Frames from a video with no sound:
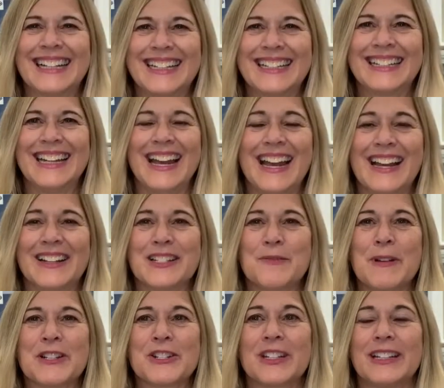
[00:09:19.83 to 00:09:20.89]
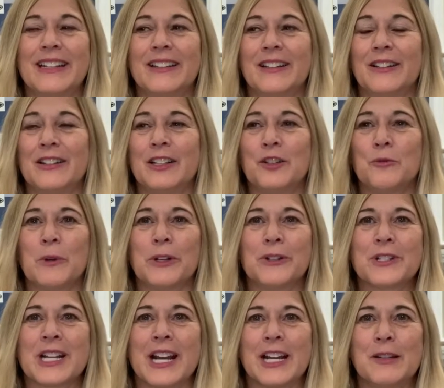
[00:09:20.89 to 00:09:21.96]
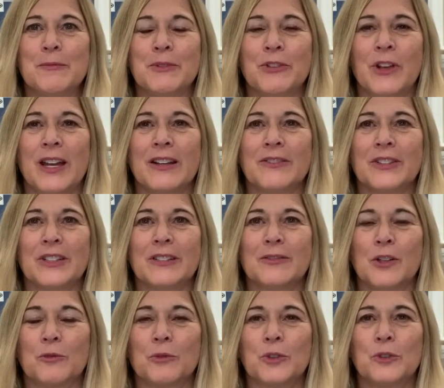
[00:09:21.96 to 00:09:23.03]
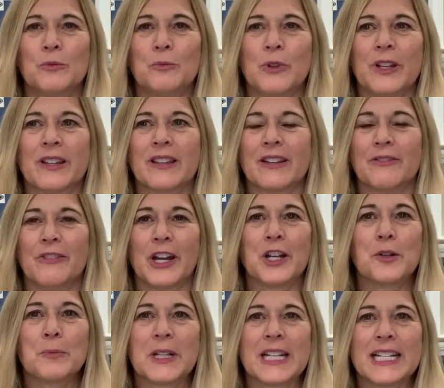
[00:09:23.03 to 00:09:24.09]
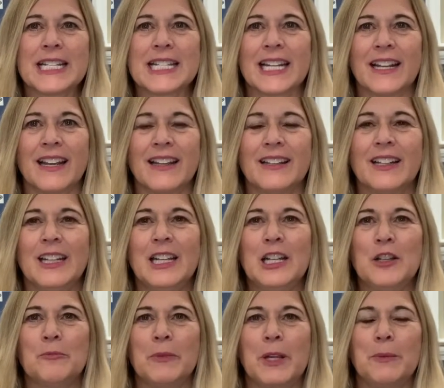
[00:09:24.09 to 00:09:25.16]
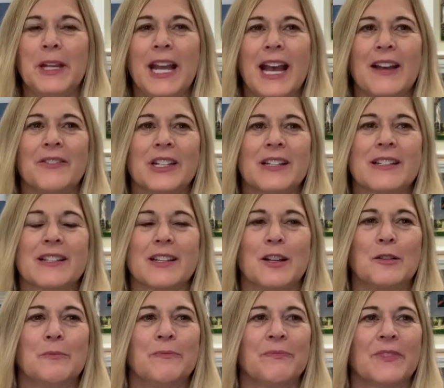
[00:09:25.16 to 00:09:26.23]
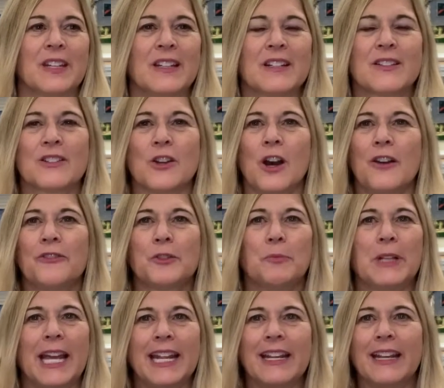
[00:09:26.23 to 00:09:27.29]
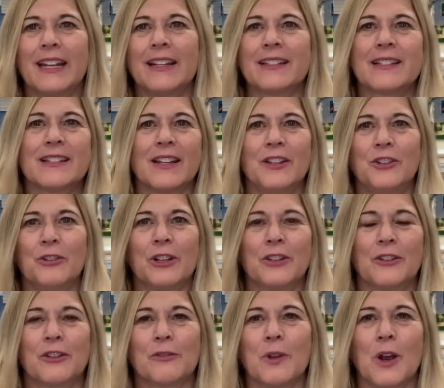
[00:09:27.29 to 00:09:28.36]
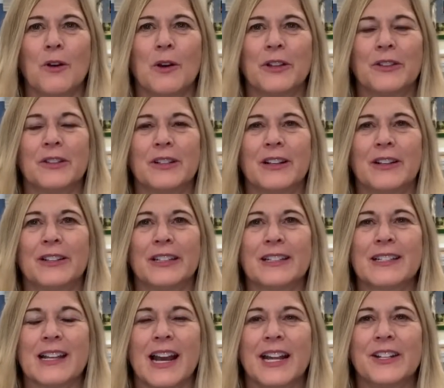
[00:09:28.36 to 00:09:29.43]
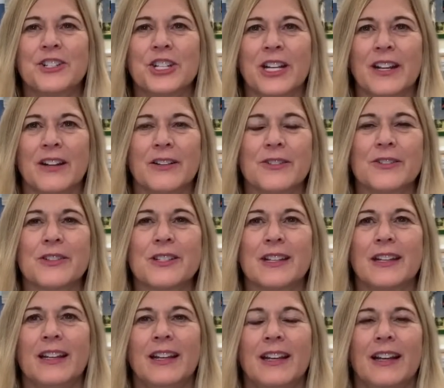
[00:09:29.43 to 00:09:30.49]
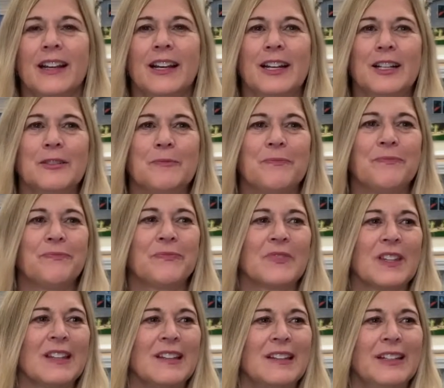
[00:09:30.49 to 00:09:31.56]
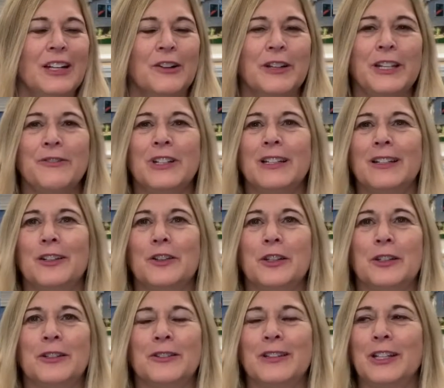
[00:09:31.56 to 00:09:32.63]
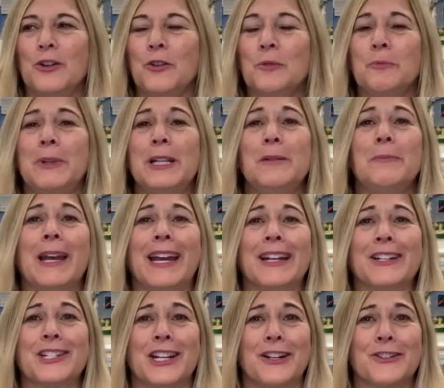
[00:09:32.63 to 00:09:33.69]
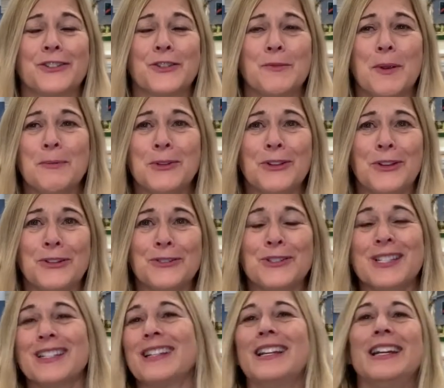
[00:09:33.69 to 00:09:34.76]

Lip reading: Yeah, especially in the wintertime, if you have a room with a fireplace in it, maybe having some soft blankets that you can throw on the side chairs. Even the old beanbag chairs. Do you remember those?